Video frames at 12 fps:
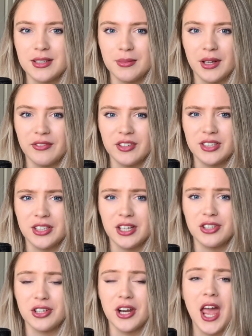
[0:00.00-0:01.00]

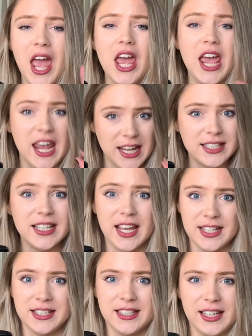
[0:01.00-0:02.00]
manifestation
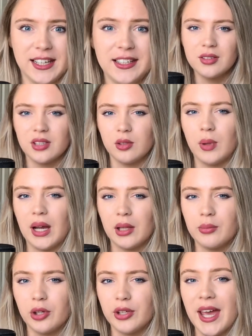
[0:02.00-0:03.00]
intensely. So while
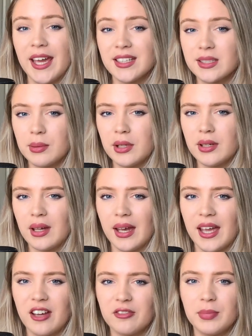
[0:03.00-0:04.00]
I'm not an expert, I
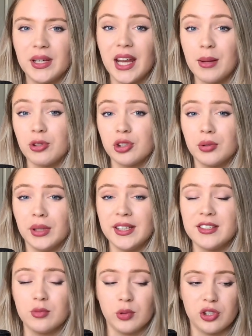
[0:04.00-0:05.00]
have been able to at
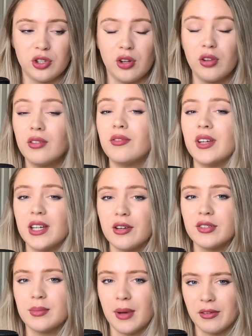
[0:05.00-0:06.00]
least watch other
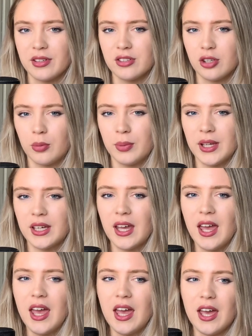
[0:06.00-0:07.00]
videos about this topic
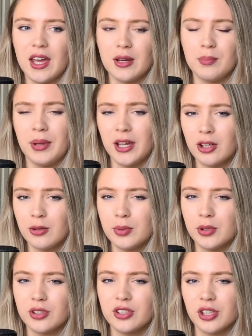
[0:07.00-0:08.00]
and pick up
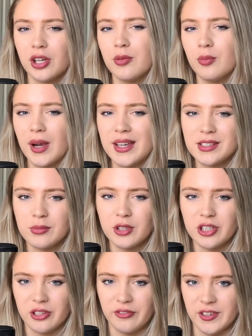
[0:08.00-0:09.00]
on certain ways in
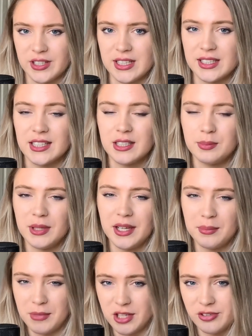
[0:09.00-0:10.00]
which the physics is
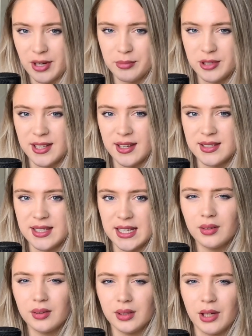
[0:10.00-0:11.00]
being misrepresented.
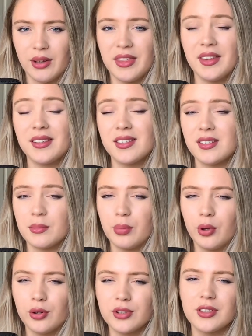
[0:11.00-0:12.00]
Now, I think this is
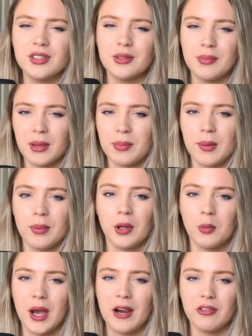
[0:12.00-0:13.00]
important to make people
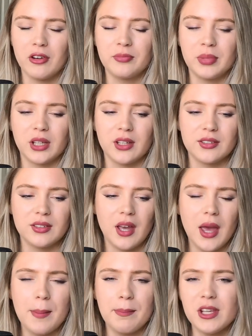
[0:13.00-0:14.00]
aware of, because
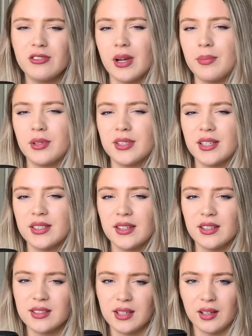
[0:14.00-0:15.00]
misrepresenting
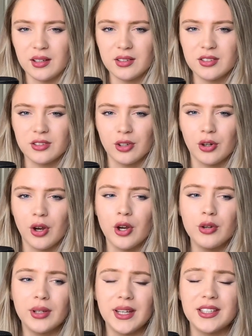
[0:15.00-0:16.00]
the science not
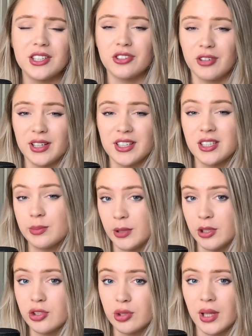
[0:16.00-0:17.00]
only discredits
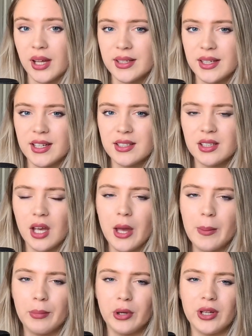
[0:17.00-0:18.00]
spiritual ideas,
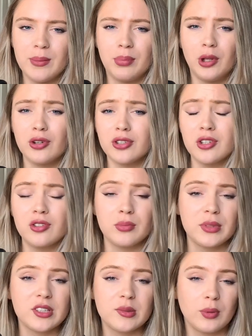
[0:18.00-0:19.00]
but it blocks us from
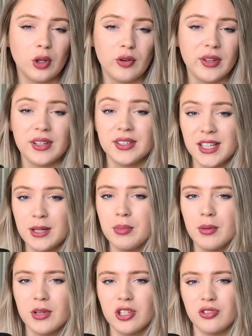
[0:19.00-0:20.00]
exploring the deeper
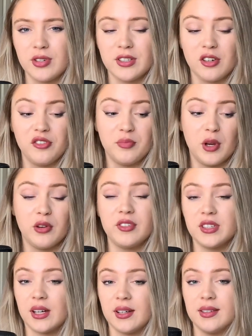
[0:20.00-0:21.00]
mysteries of both
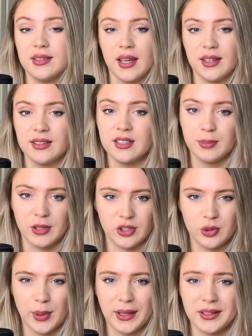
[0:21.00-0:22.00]
science and
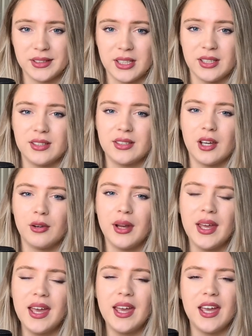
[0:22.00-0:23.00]
spirituality. So
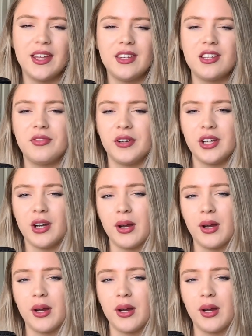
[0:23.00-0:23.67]
in this video, I